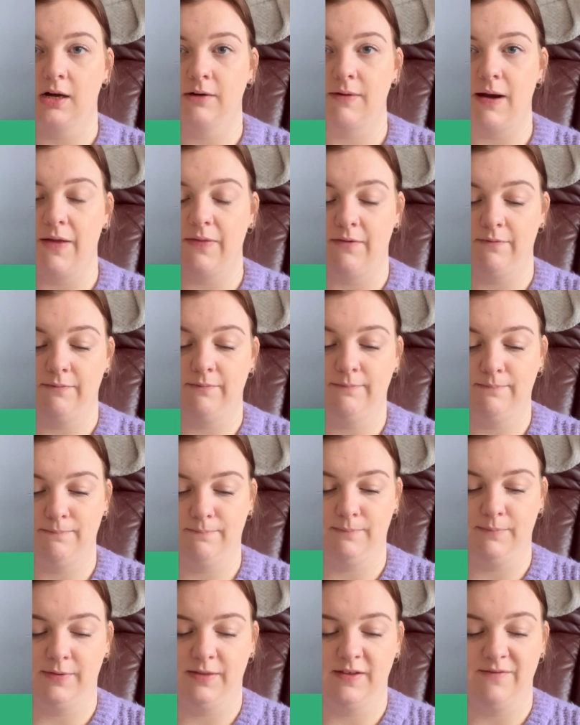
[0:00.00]
around the,
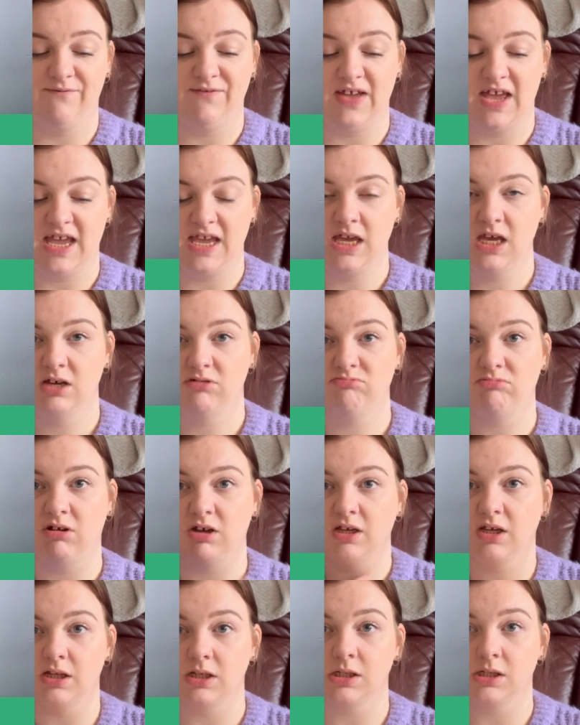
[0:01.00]
the V,
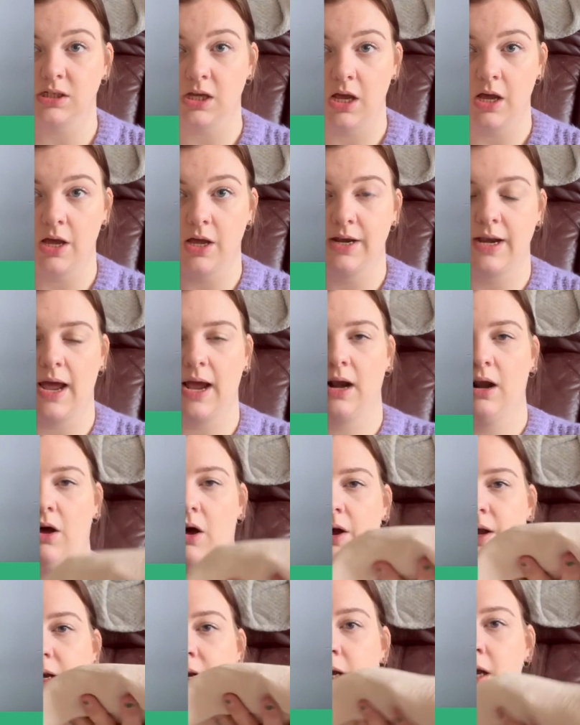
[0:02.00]
like it's uh,
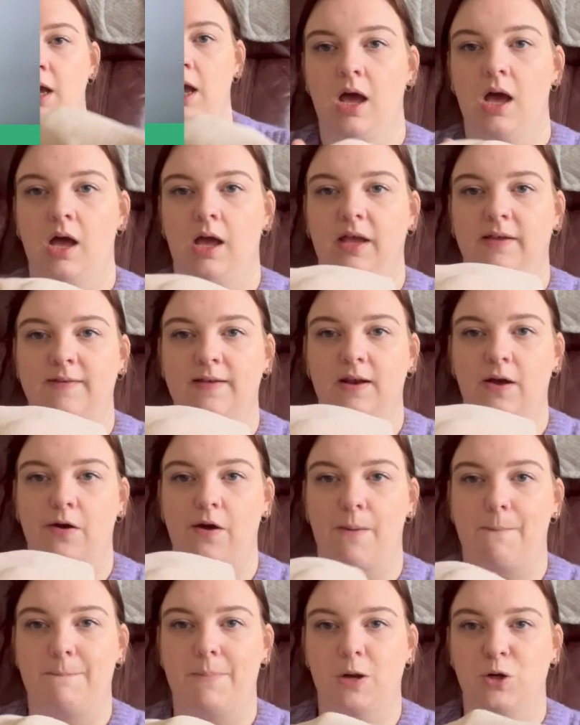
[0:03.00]
neckline. It's in like
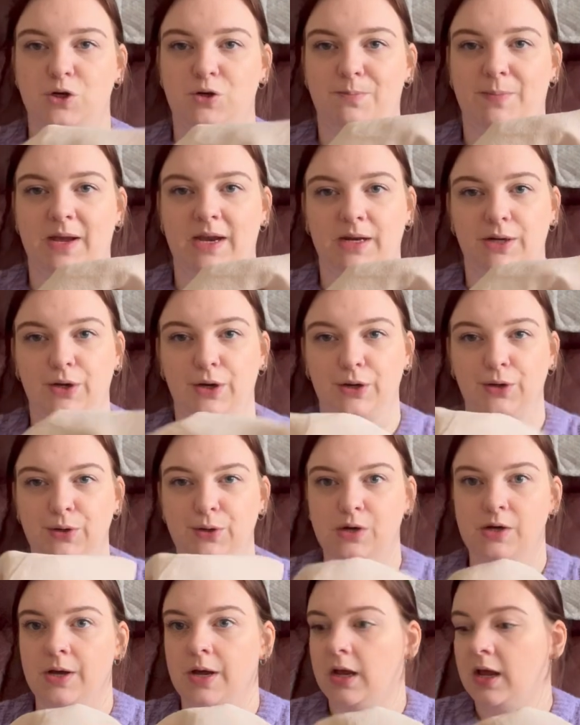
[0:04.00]
a blush pink
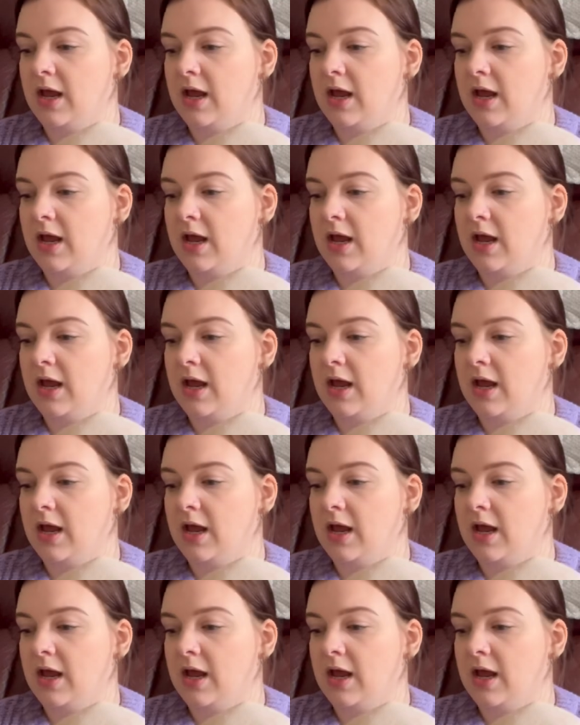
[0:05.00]
nude.